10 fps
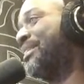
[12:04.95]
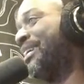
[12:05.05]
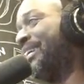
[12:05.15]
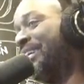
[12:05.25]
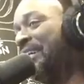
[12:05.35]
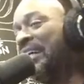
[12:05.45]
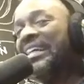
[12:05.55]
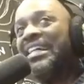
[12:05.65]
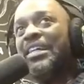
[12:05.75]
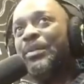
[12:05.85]
Uh,
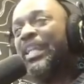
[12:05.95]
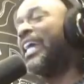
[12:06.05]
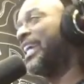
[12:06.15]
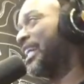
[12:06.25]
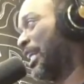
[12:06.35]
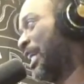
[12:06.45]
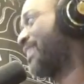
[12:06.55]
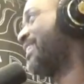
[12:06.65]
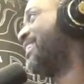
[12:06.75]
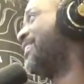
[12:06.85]
when they get
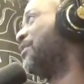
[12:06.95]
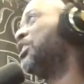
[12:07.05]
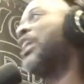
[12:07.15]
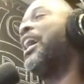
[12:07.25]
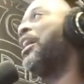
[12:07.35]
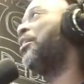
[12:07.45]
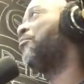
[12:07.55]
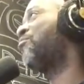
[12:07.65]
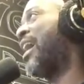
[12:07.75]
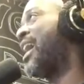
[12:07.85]
elected, which I
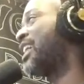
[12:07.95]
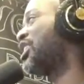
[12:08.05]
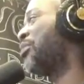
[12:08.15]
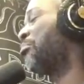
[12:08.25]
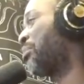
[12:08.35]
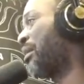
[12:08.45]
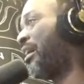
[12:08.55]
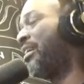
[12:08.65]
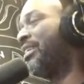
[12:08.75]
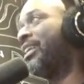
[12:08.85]
fast and
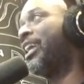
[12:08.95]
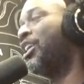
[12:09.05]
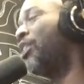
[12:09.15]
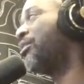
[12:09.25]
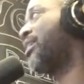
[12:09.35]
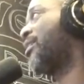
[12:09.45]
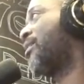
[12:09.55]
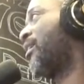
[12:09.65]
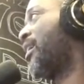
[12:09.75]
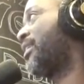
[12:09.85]
pray that they don't get
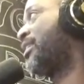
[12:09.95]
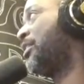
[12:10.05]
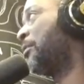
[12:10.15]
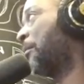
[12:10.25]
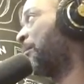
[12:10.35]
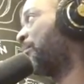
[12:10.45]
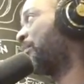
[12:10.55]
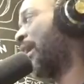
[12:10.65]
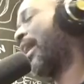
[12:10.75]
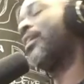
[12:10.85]
elected.
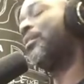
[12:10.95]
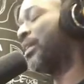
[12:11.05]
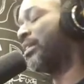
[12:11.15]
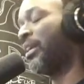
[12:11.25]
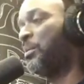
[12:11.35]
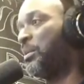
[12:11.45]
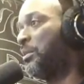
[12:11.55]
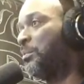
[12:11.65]
And I don't think they will.